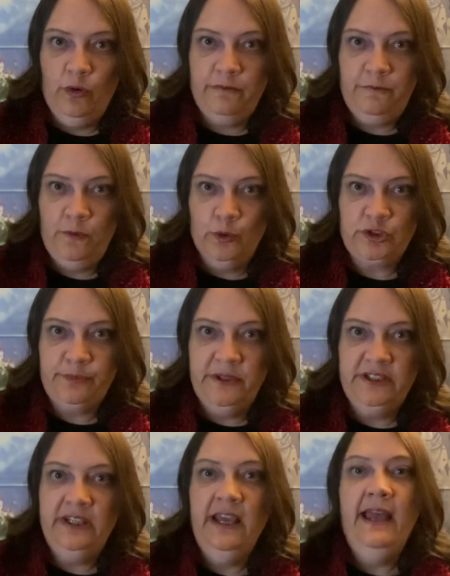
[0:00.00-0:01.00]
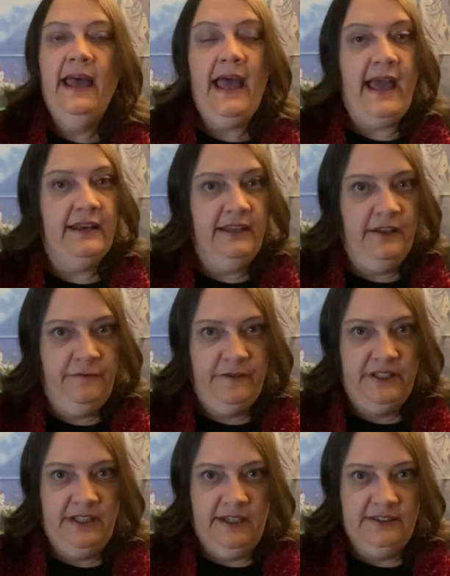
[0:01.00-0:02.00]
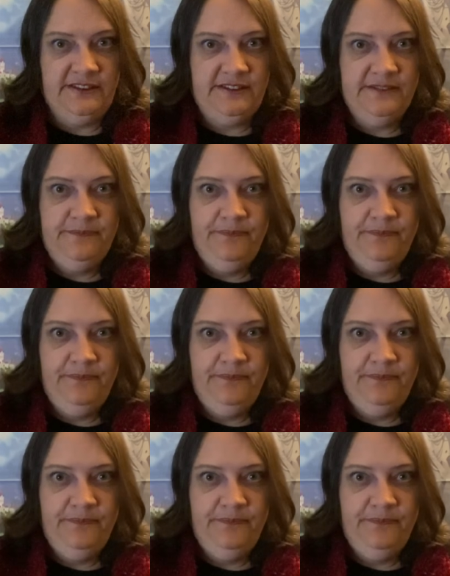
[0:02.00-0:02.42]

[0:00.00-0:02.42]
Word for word: enforcement and if it does.